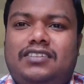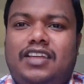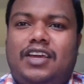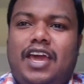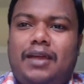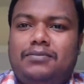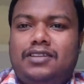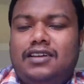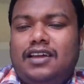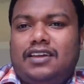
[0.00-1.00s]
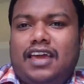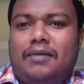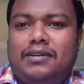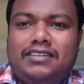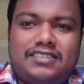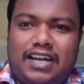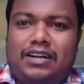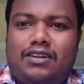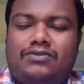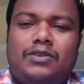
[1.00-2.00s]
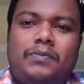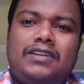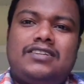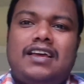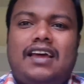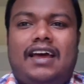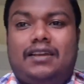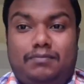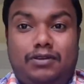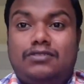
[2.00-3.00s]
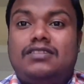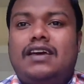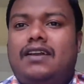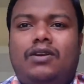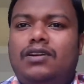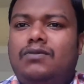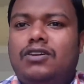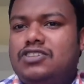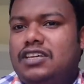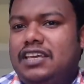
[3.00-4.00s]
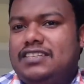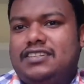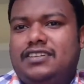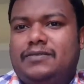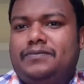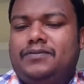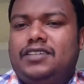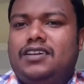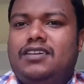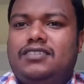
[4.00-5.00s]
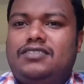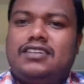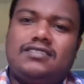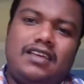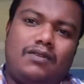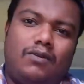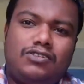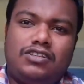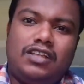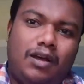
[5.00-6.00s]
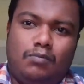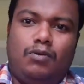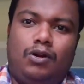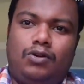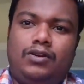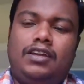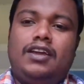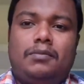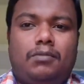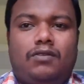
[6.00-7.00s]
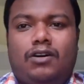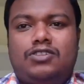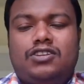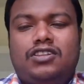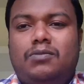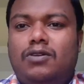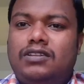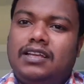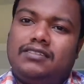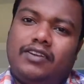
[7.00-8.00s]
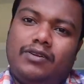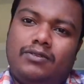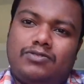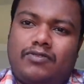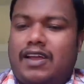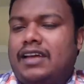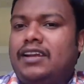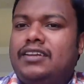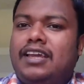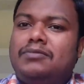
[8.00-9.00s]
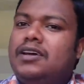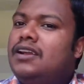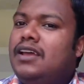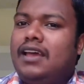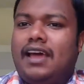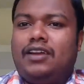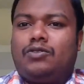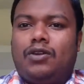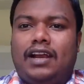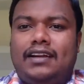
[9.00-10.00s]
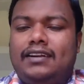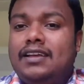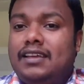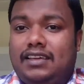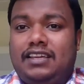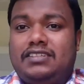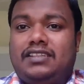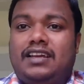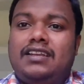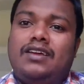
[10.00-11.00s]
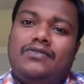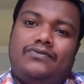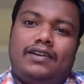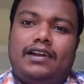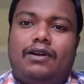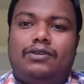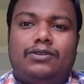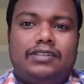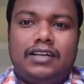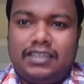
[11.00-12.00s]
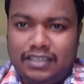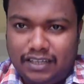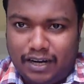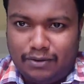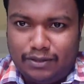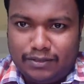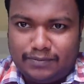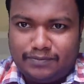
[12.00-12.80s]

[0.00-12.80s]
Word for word: They came at the center of the pitch, and because they are not watching each other, just they are watching the ball only. By watching the ball, they three also ran and came there and collided each other and fell down on the ground.